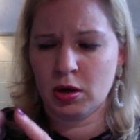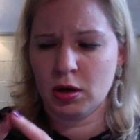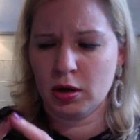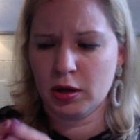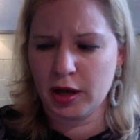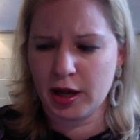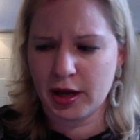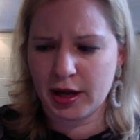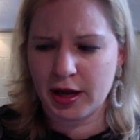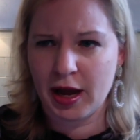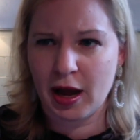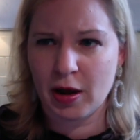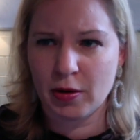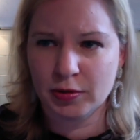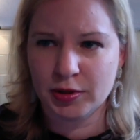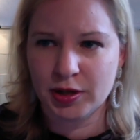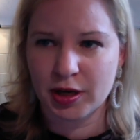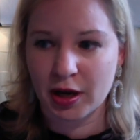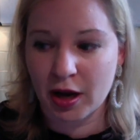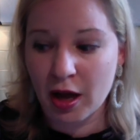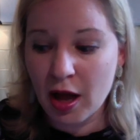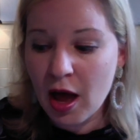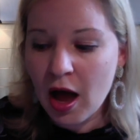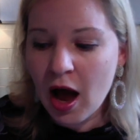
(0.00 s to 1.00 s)
like
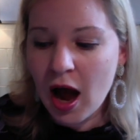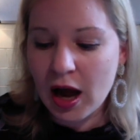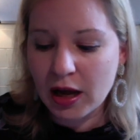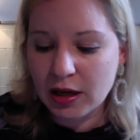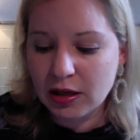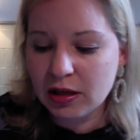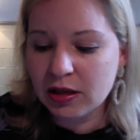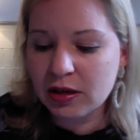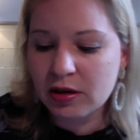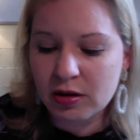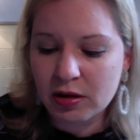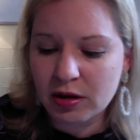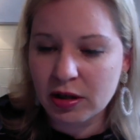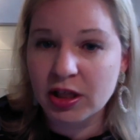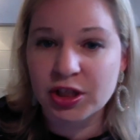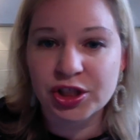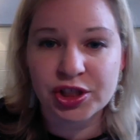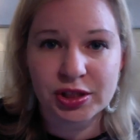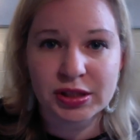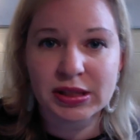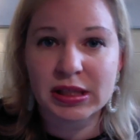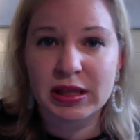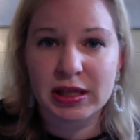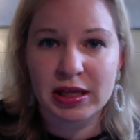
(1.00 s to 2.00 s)
counting. I literally
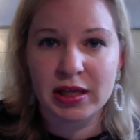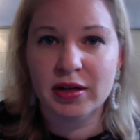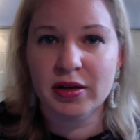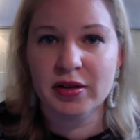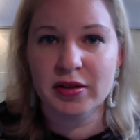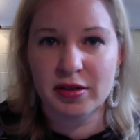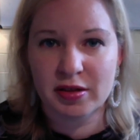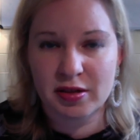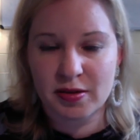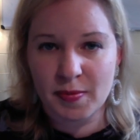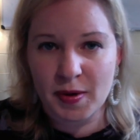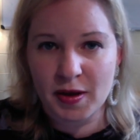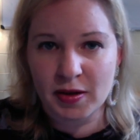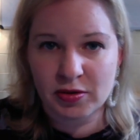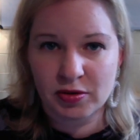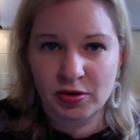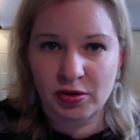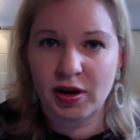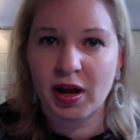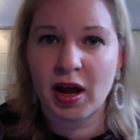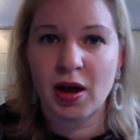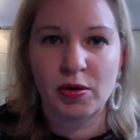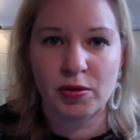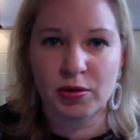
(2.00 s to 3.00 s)
just at the end of the semester
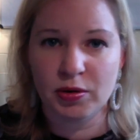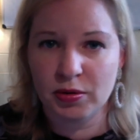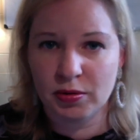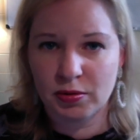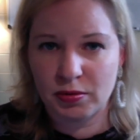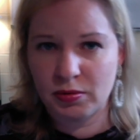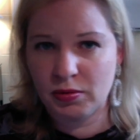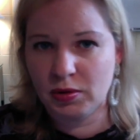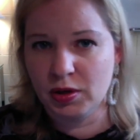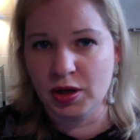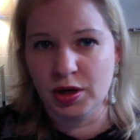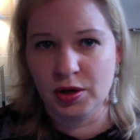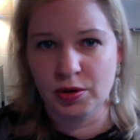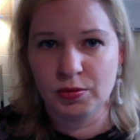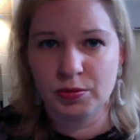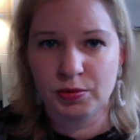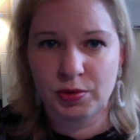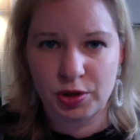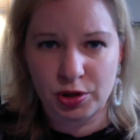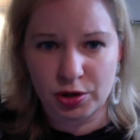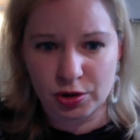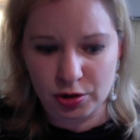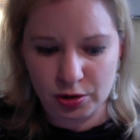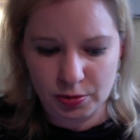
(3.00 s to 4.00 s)
count
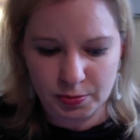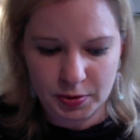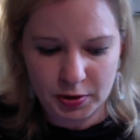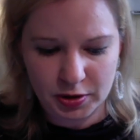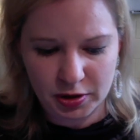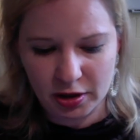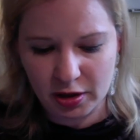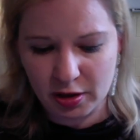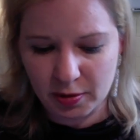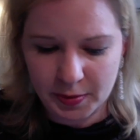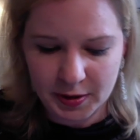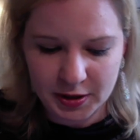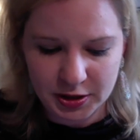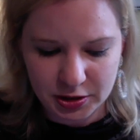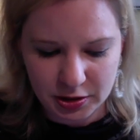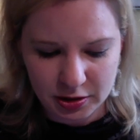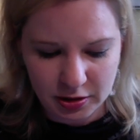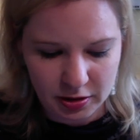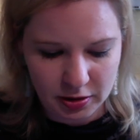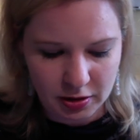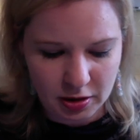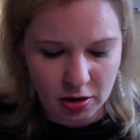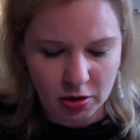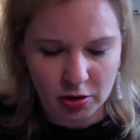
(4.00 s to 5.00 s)
your
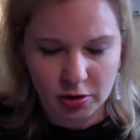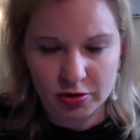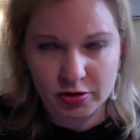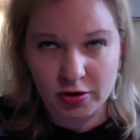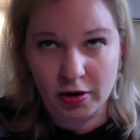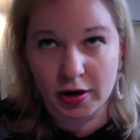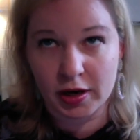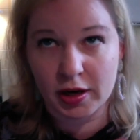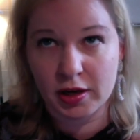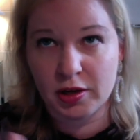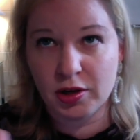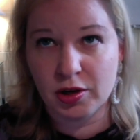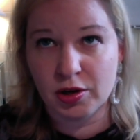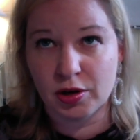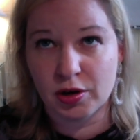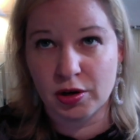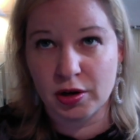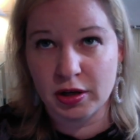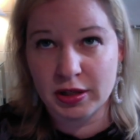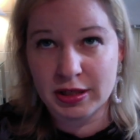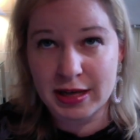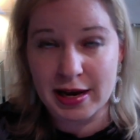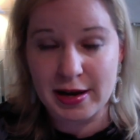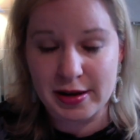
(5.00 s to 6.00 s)
participation, or sorry, your
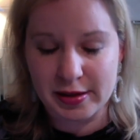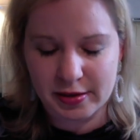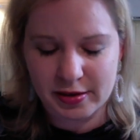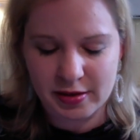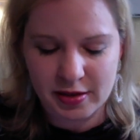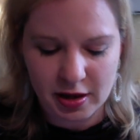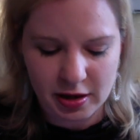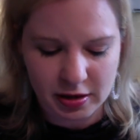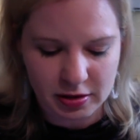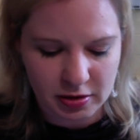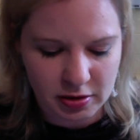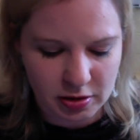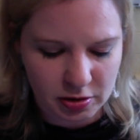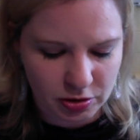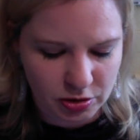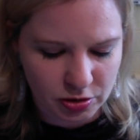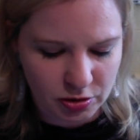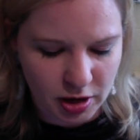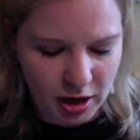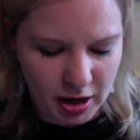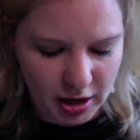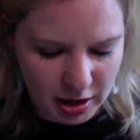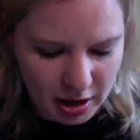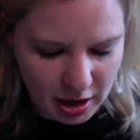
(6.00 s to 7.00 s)
attendance then, so you
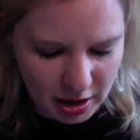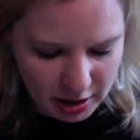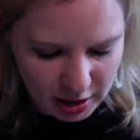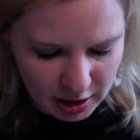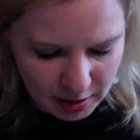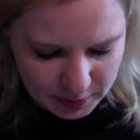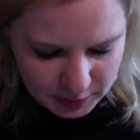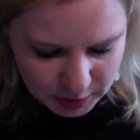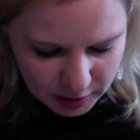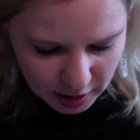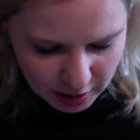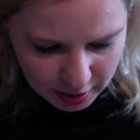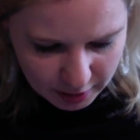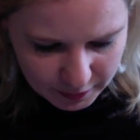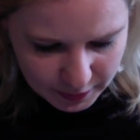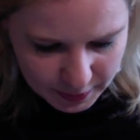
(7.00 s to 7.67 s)
got to kind of keep track of